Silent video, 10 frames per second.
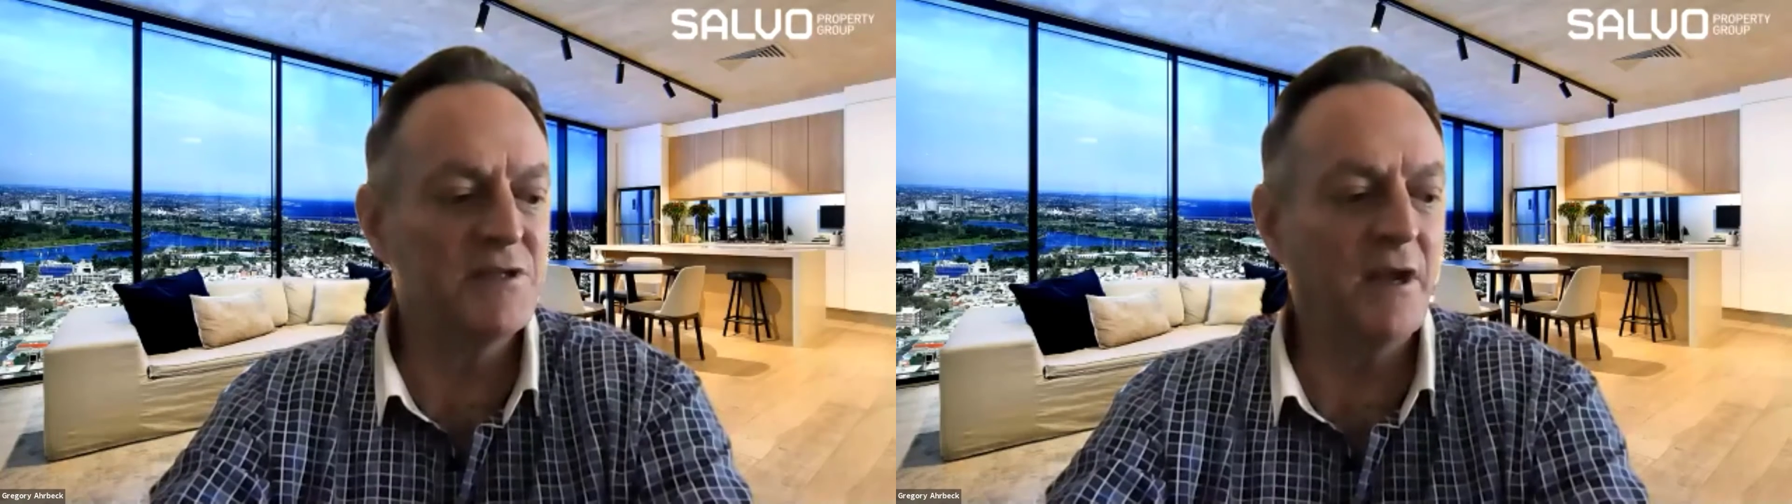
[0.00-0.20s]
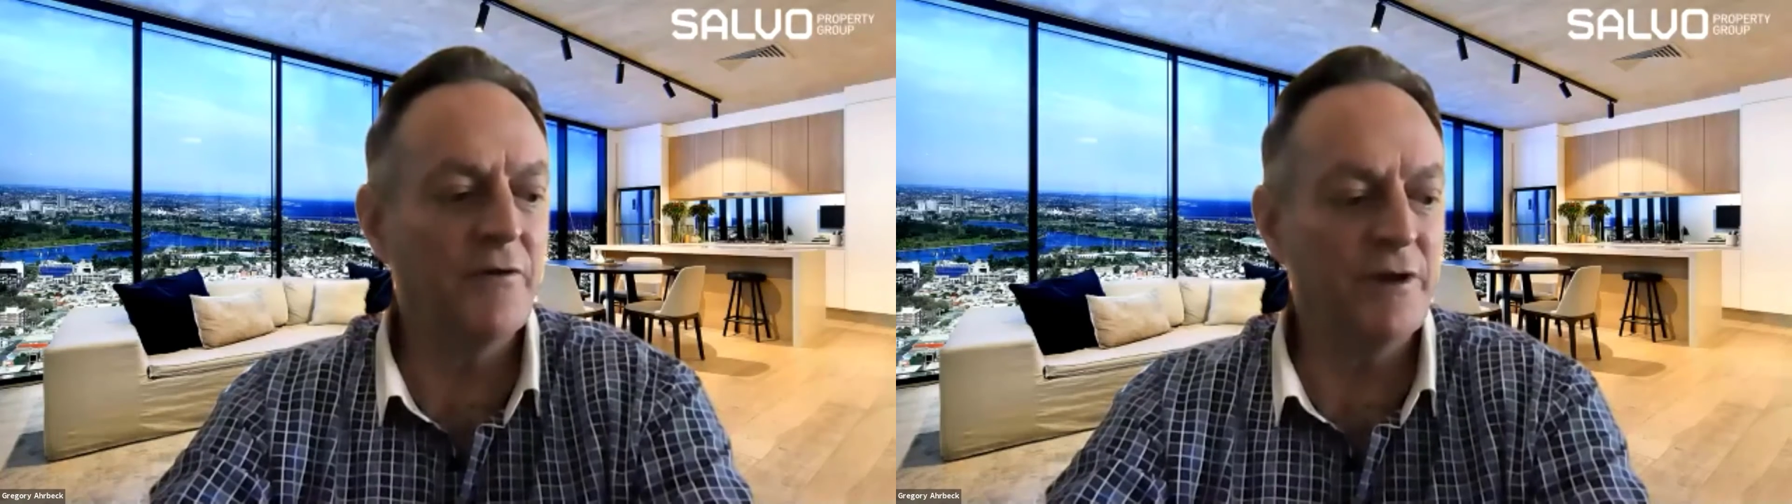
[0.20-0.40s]

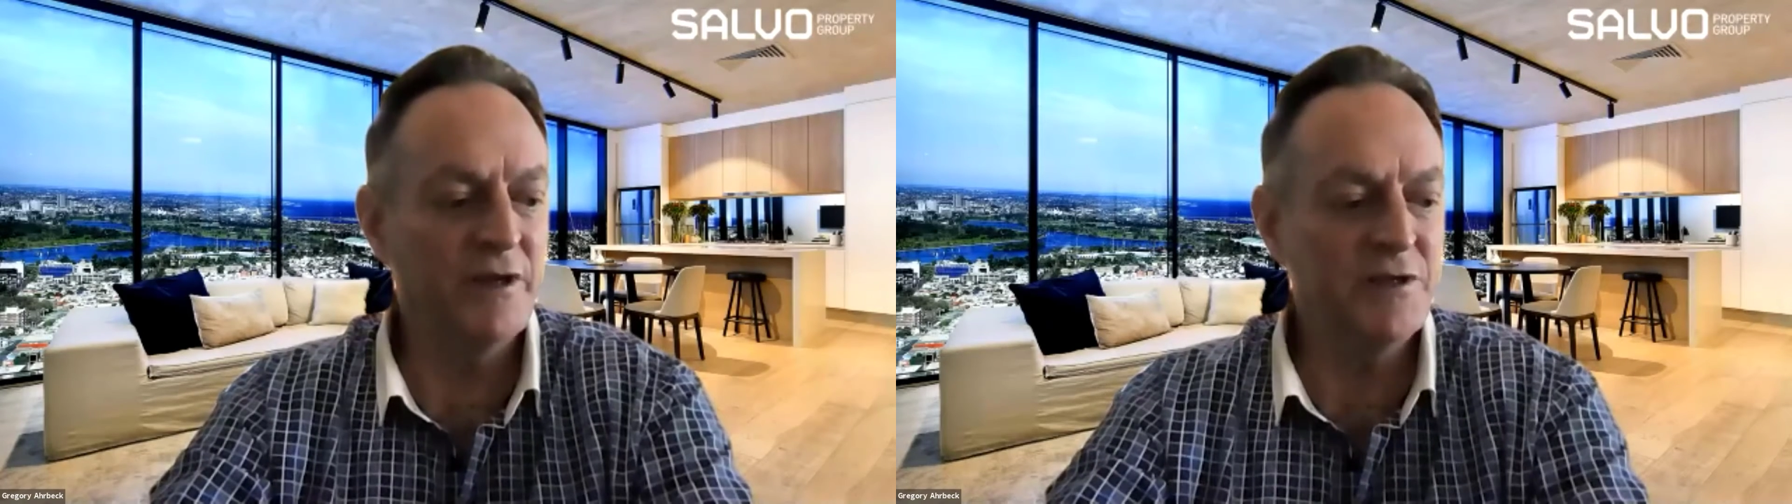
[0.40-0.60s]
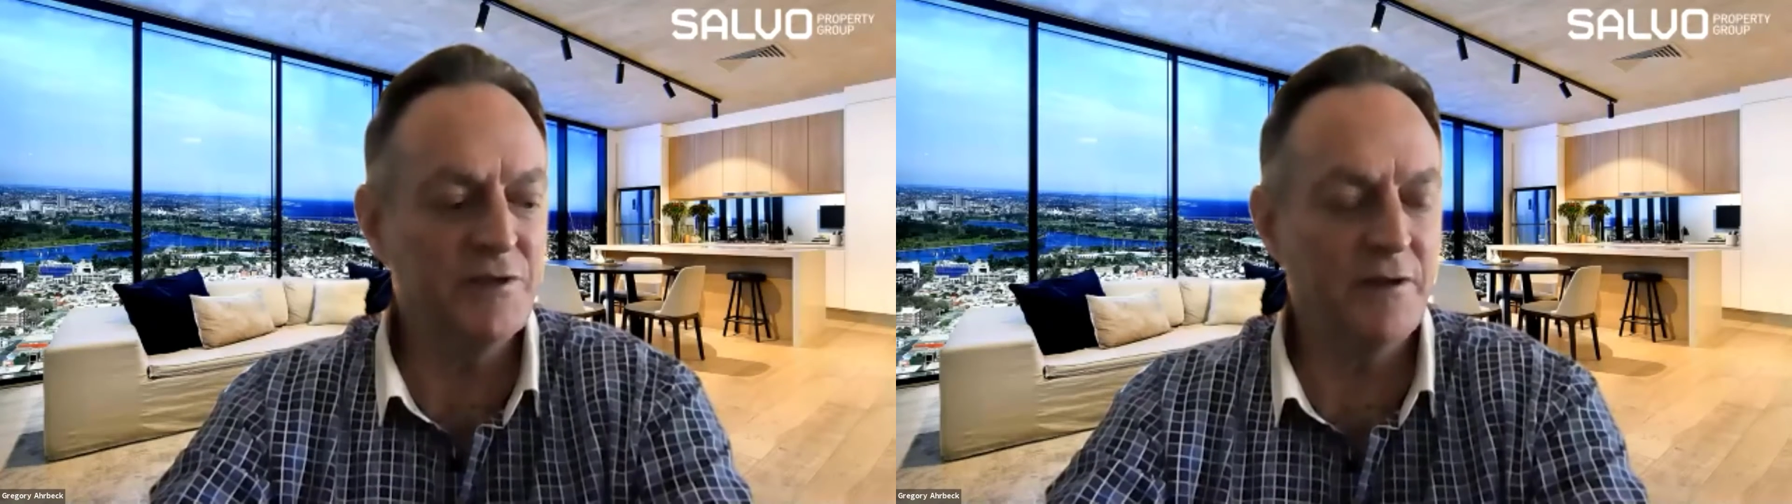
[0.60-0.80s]

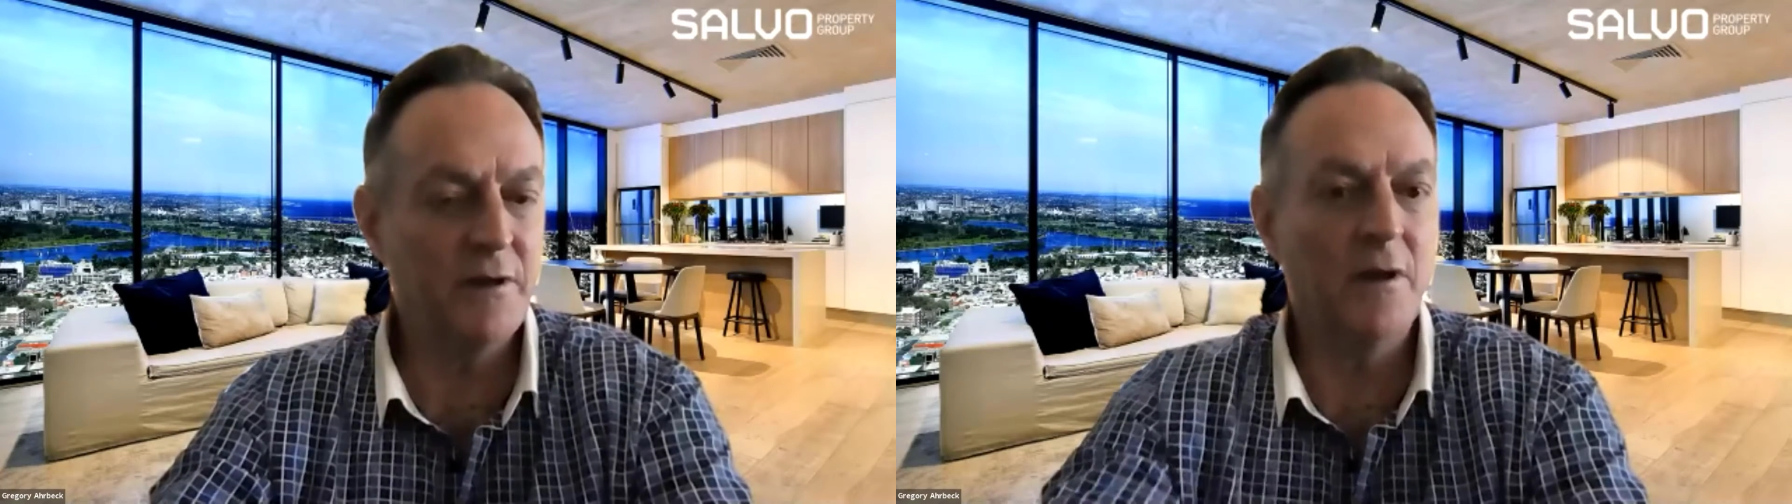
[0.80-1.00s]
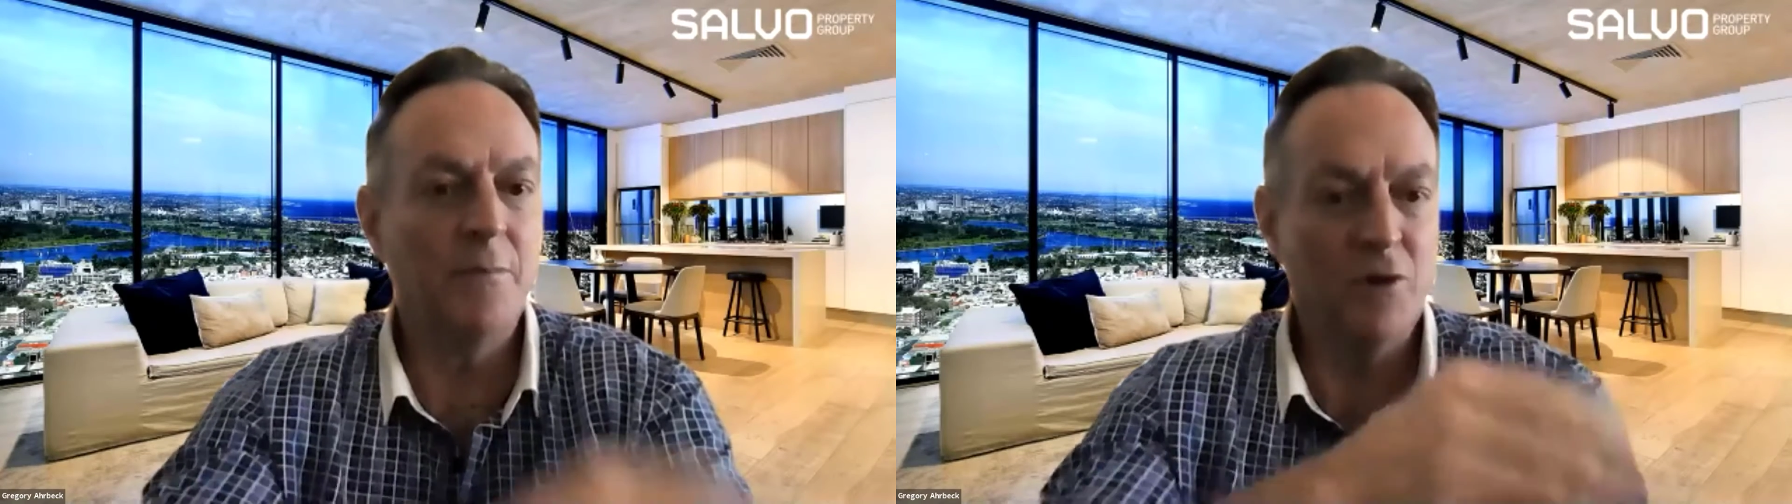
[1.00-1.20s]
increase
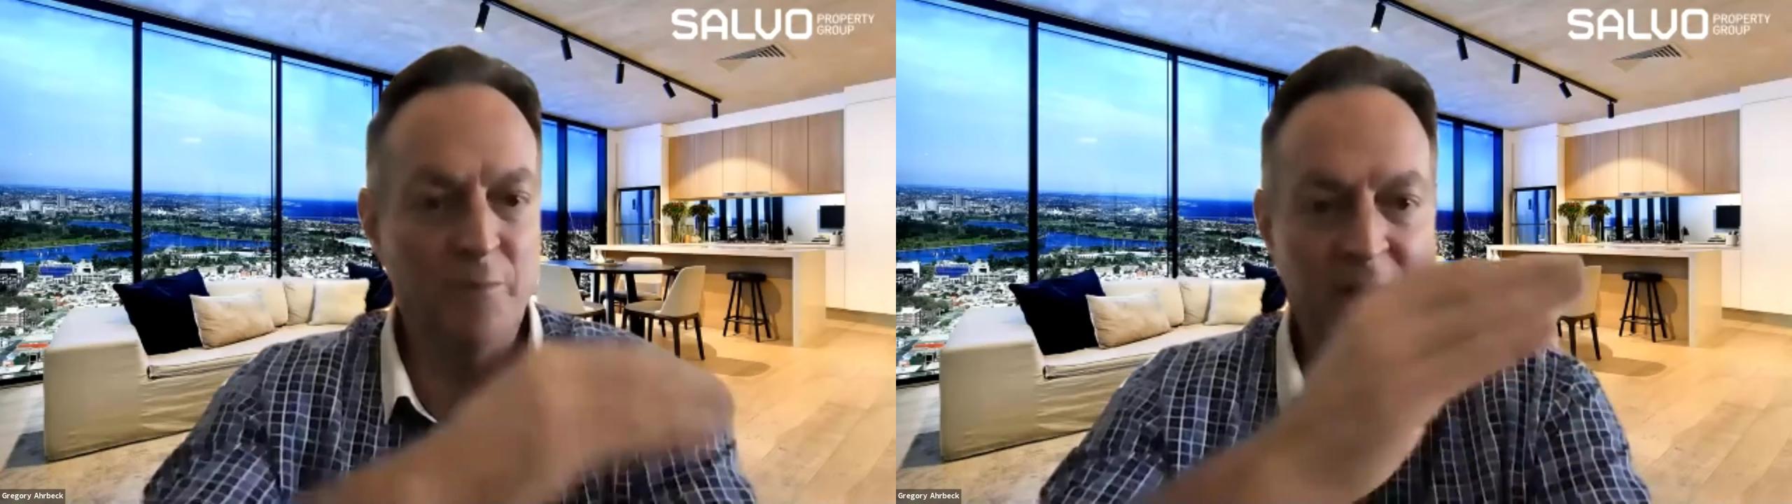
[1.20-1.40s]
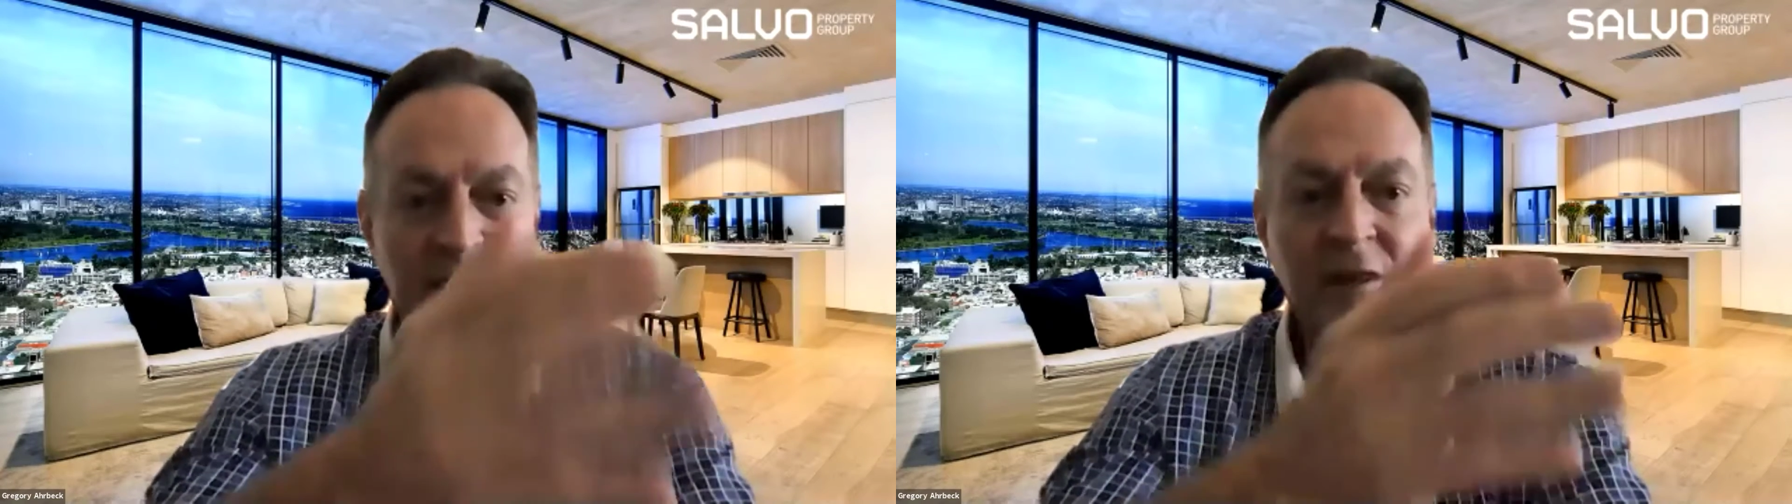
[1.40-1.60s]
per
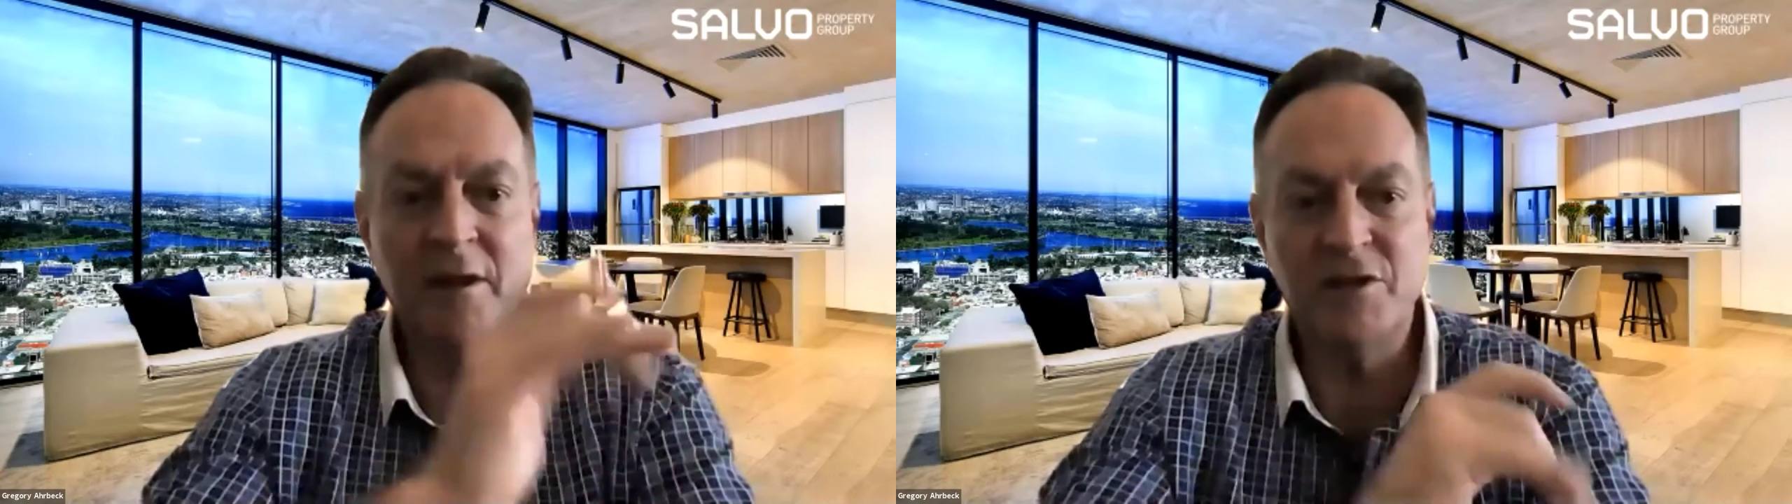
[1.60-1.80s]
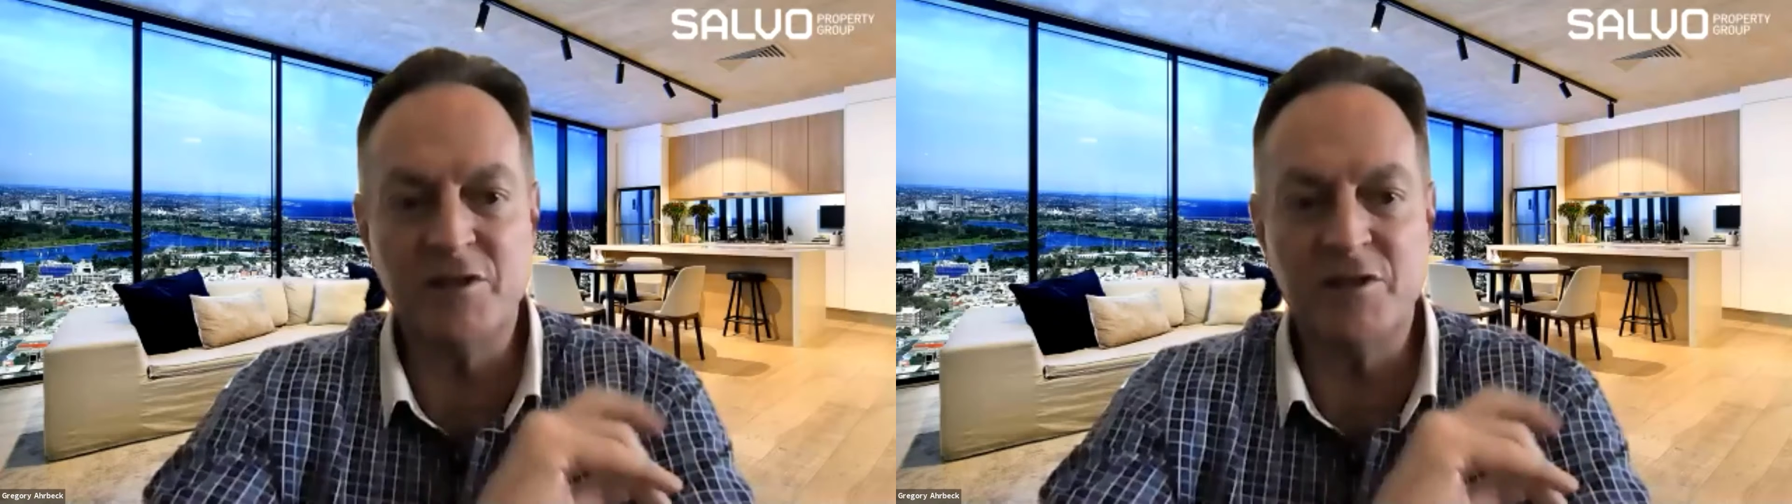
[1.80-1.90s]
month,